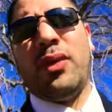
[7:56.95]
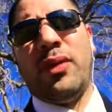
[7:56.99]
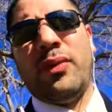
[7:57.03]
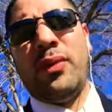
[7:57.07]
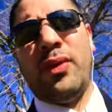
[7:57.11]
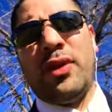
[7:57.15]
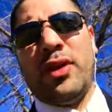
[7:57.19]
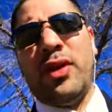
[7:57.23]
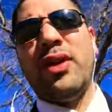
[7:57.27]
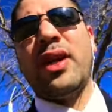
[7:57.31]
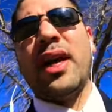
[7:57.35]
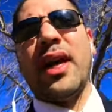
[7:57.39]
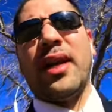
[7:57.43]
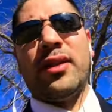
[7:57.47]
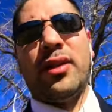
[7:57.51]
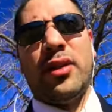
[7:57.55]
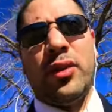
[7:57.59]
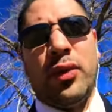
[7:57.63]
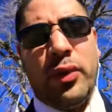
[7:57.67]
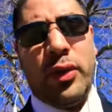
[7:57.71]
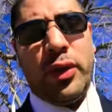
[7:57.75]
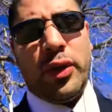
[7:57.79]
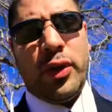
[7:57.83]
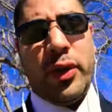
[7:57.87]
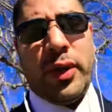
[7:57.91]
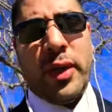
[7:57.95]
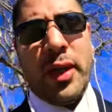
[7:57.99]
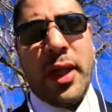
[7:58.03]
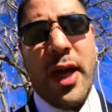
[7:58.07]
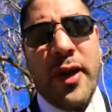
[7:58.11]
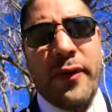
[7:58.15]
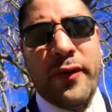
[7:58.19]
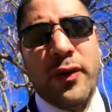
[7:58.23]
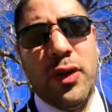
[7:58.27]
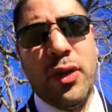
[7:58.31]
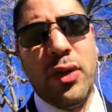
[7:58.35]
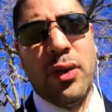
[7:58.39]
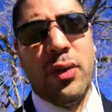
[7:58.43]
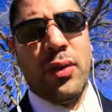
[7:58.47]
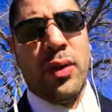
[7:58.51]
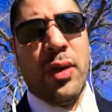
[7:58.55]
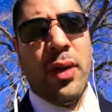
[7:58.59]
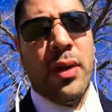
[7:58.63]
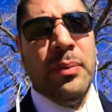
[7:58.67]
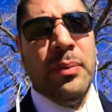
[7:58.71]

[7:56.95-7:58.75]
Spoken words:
I want you guys to enjoy life too.